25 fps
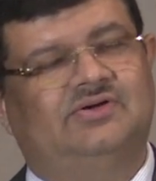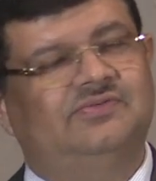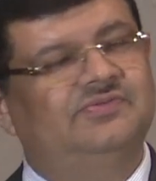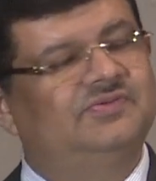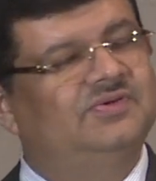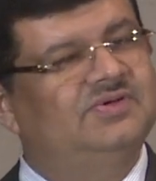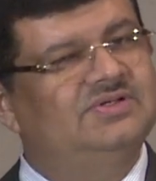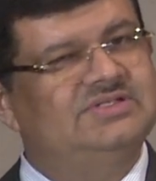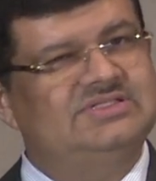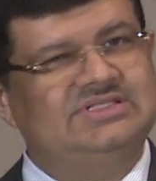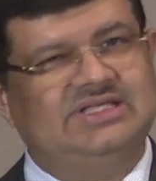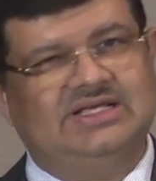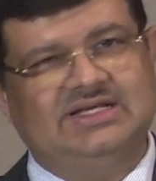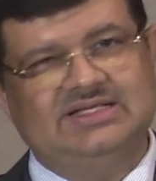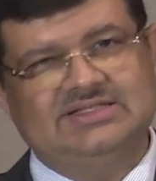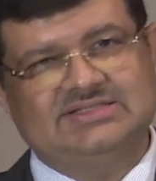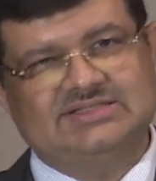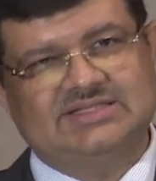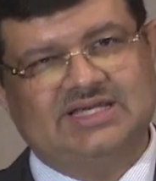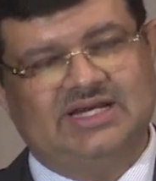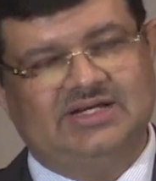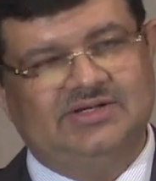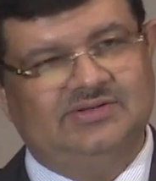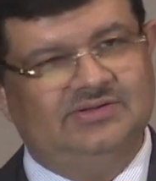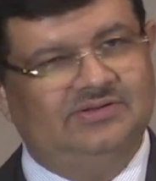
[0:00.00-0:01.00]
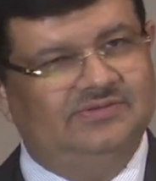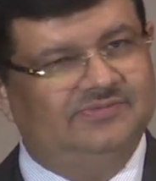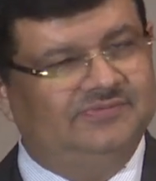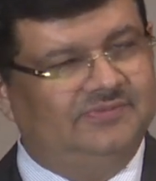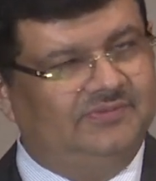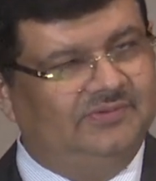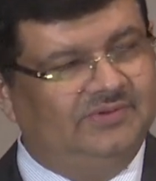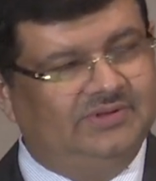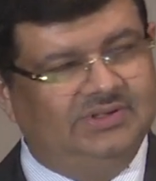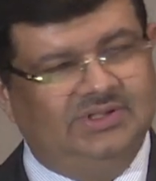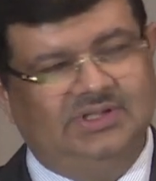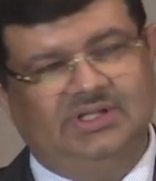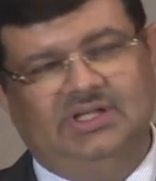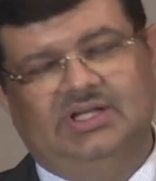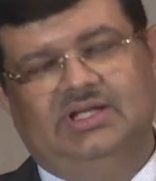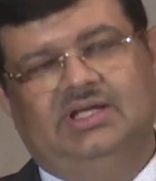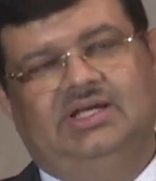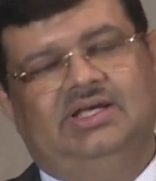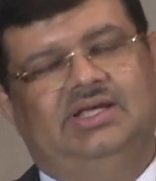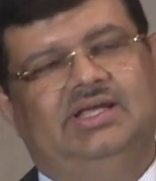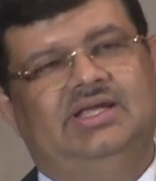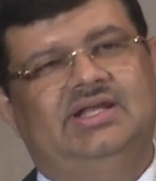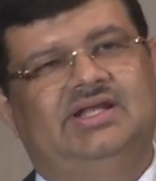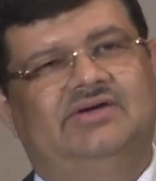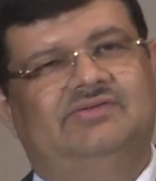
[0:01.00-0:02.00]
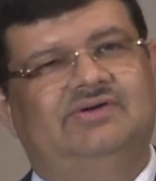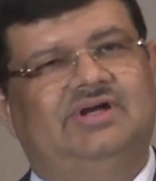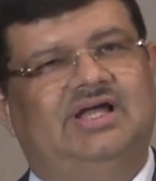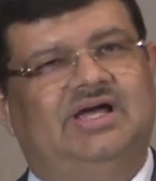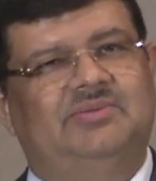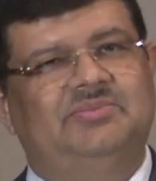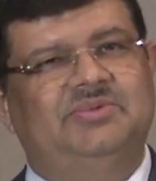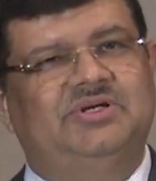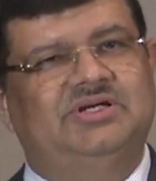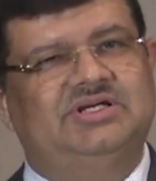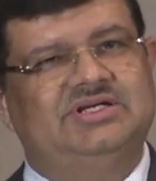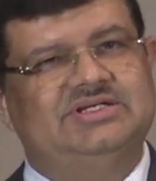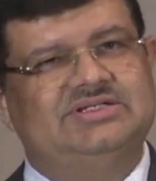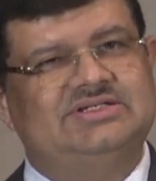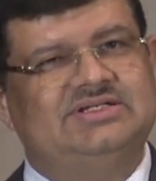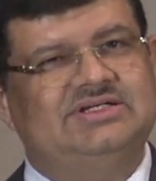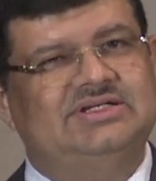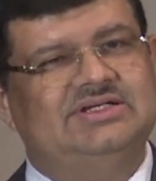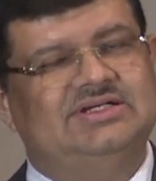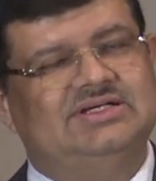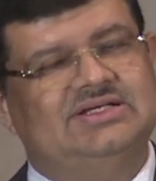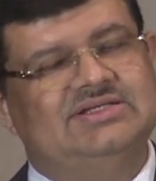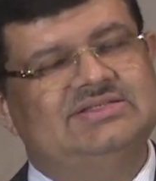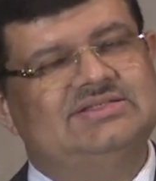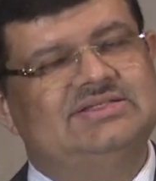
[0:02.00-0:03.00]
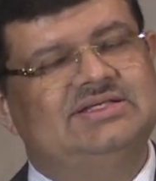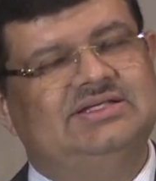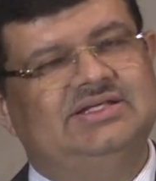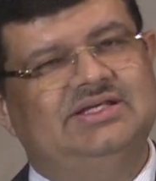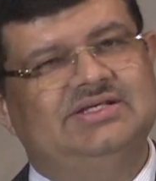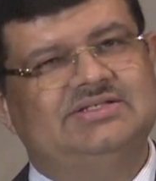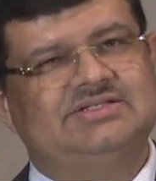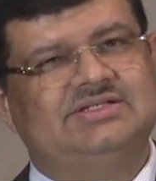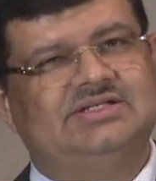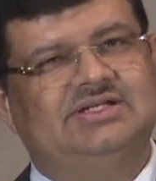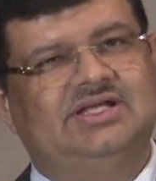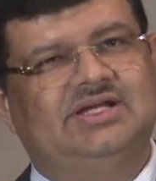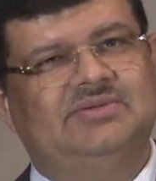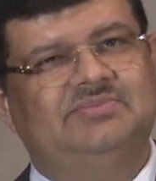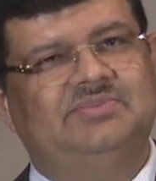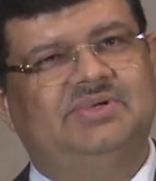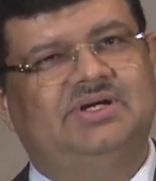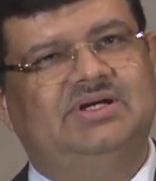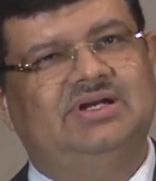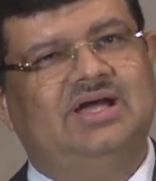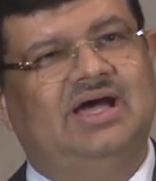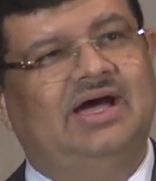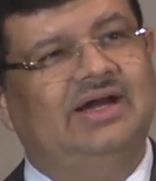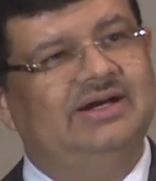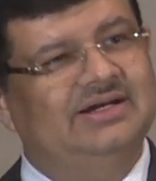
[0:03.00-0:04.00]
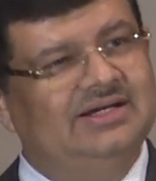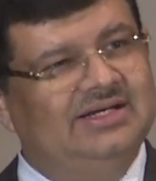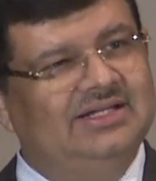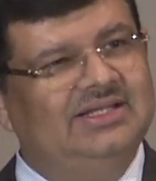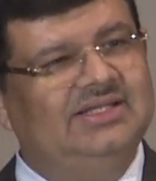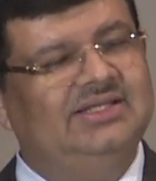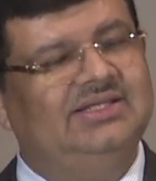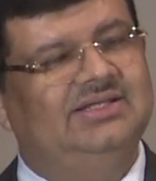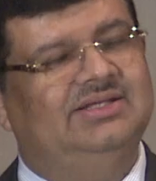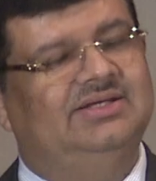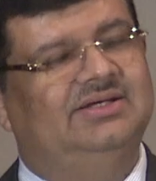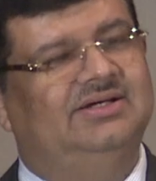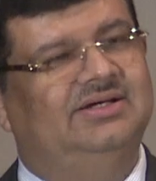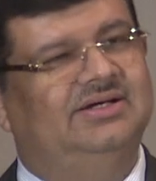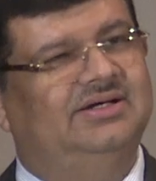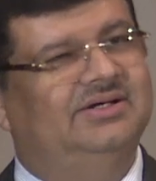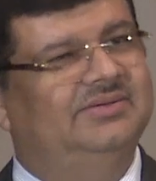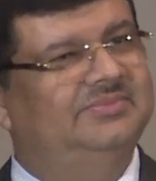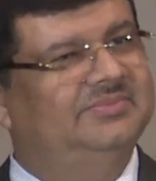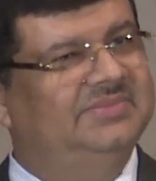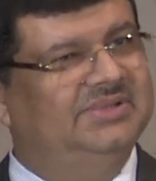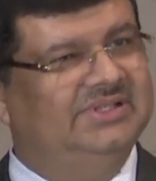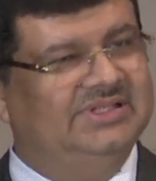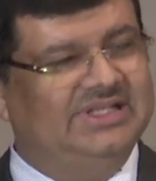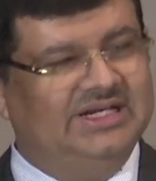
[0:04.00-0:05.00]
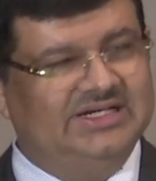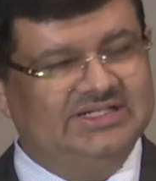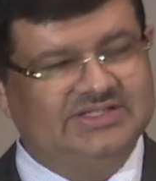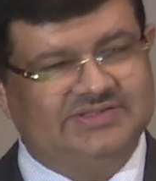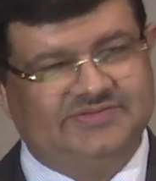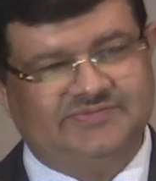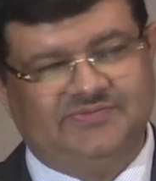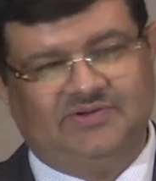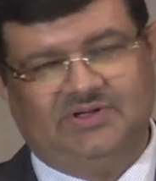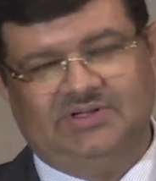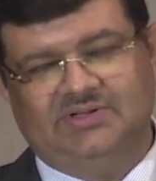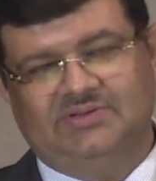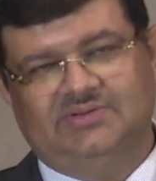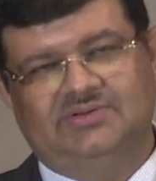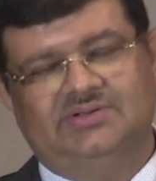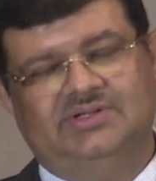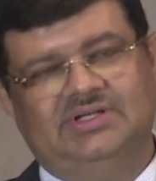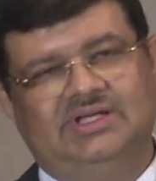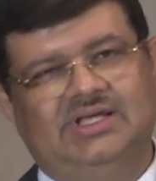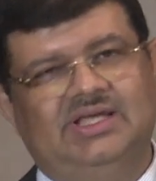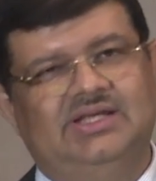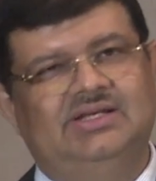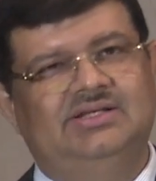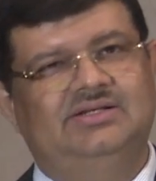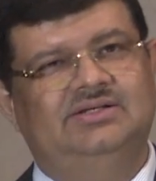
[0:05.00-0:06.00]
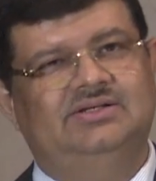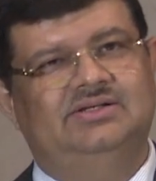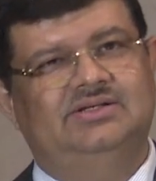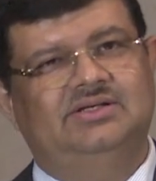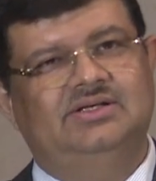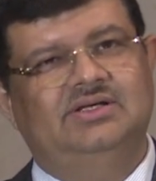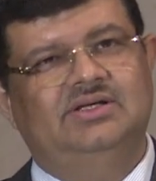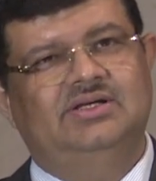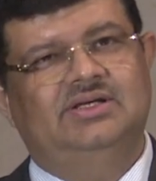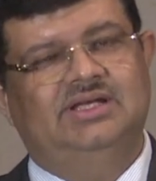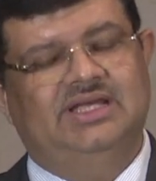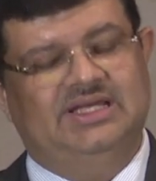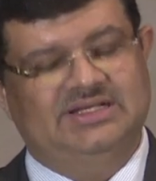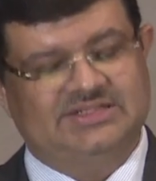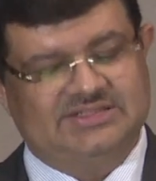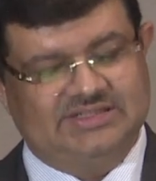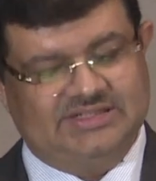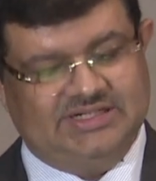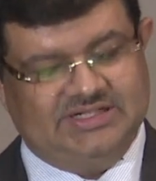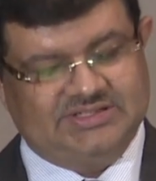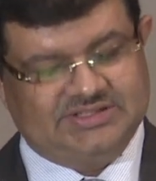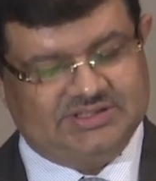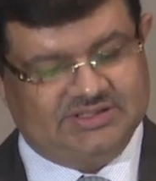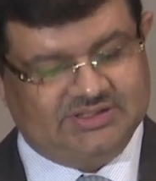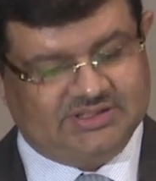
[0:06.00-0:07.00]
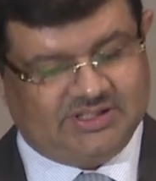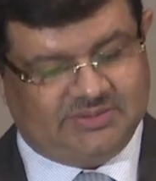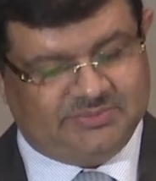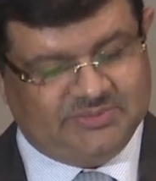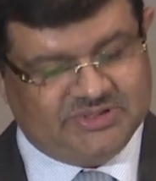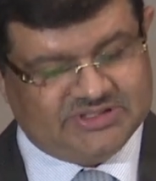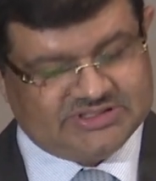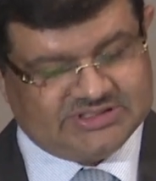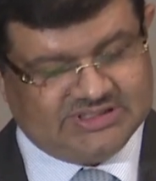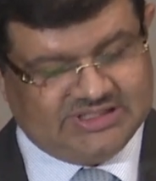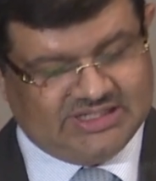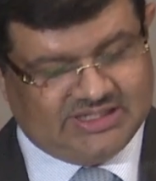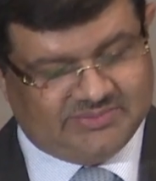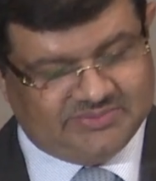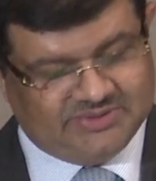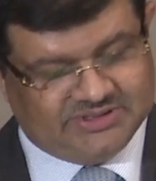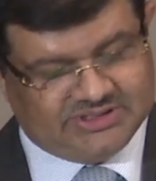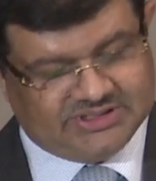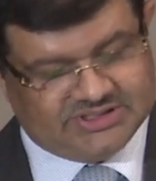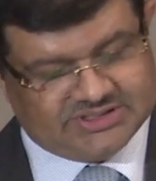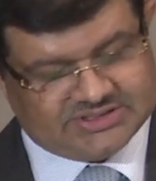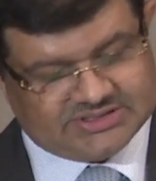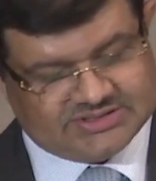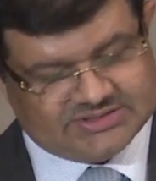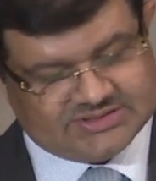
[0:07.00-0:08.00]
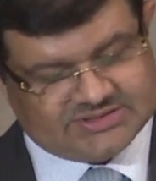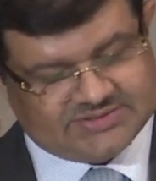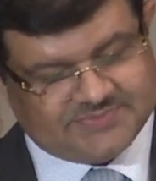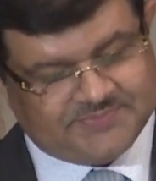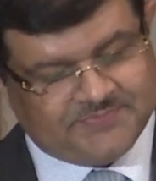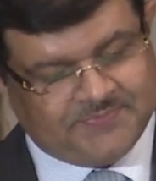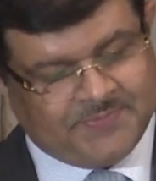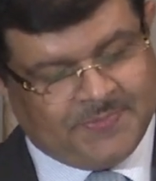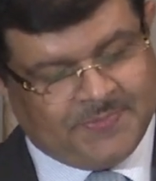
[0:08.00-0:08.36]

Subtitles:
Of course, there is Schedule 4 in our Arbitration and Conciliation Act, but hardly that is followed in international commercial arbitrations.